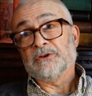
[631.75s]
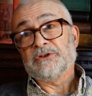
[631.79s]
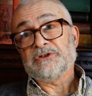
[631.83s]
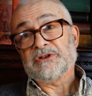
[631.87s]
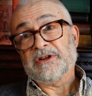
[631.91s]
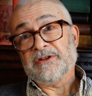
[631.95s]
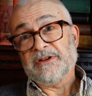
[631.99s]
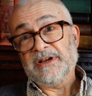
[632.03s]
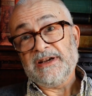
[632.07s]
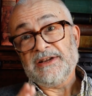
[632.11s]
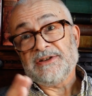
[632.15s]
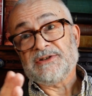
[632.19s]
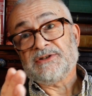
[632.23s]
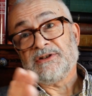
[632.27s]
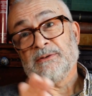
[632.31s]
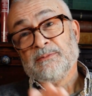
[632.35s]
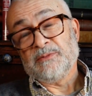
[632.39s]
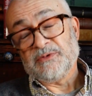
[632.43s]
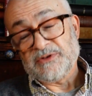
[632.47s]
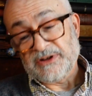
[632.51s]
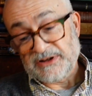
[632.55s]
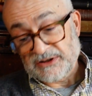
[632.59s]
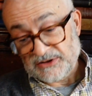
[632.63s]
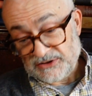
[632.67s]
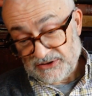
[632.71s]
So there's
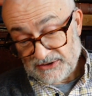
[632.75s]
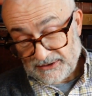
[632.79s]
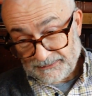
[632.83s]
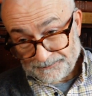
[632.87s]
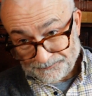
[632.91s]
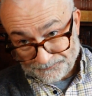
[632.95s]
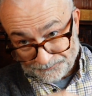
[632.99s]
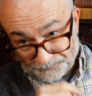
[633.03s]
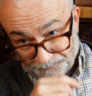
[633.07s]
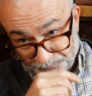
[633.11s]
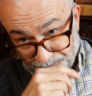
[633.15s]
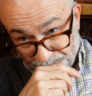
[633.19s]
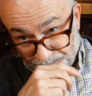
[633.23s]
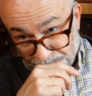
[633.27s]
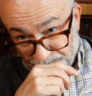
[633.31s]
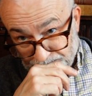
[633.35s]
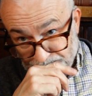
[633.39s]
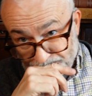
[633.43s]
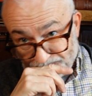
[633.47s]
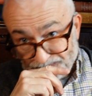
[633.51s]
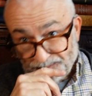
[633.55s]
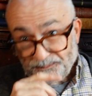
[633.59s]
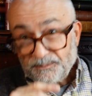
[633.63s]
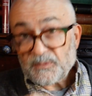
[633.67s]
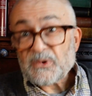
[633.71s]
something to
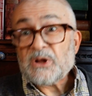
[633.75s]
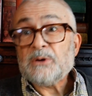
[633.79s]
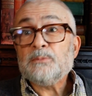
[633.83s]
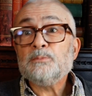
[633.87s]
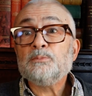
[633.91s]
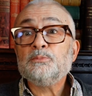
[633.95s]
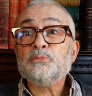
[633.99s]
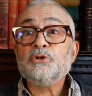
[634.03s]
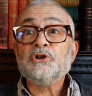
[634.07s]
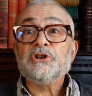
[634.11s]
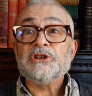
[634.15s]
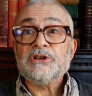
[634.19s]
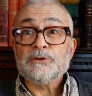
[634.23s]
put